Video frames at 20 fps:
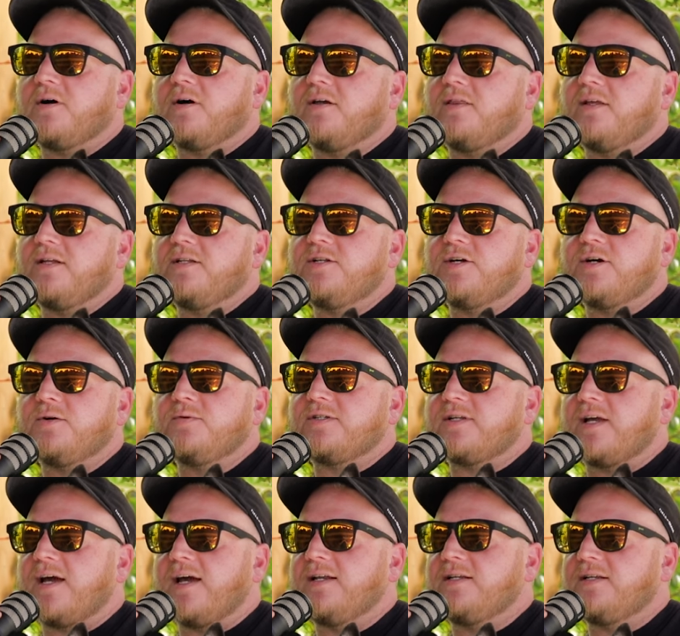are the dough
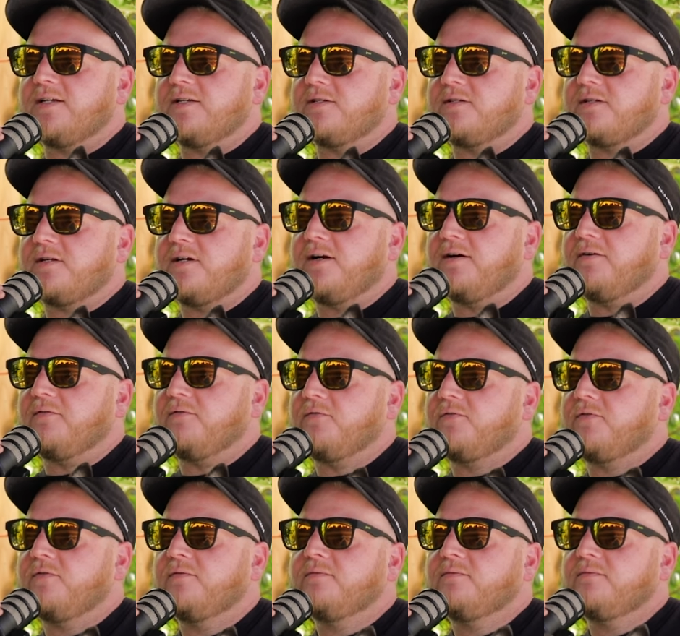scientist
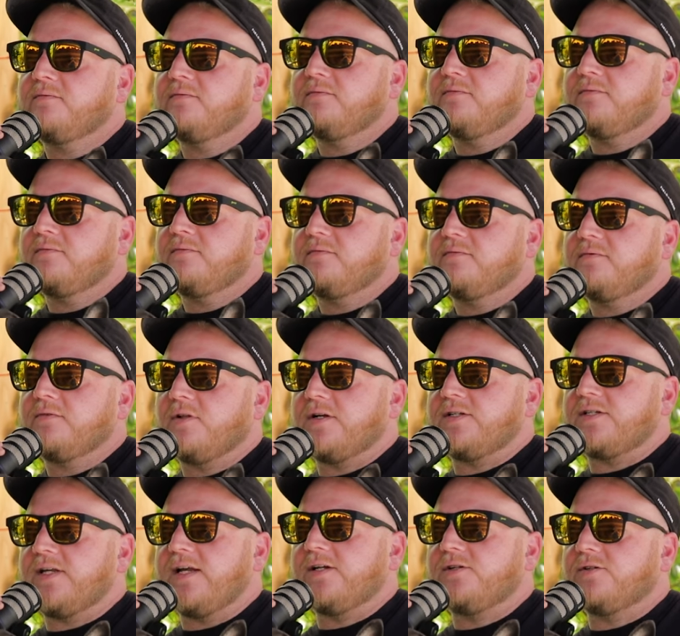of
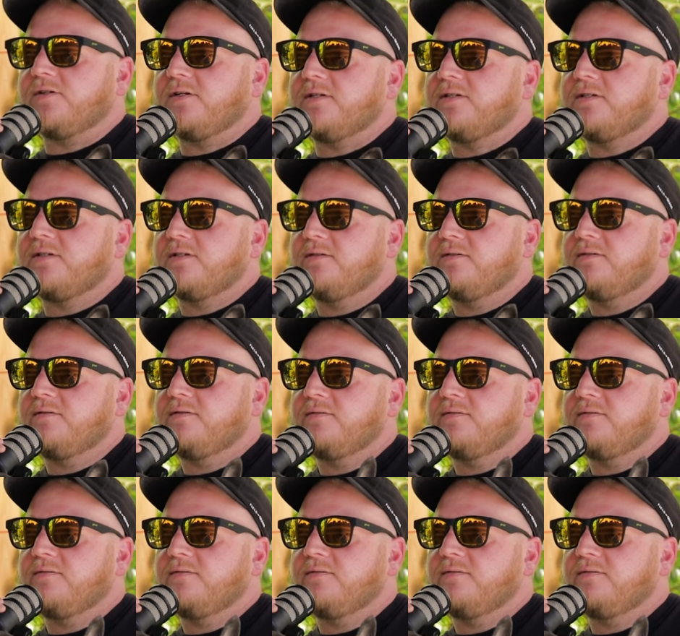los angeles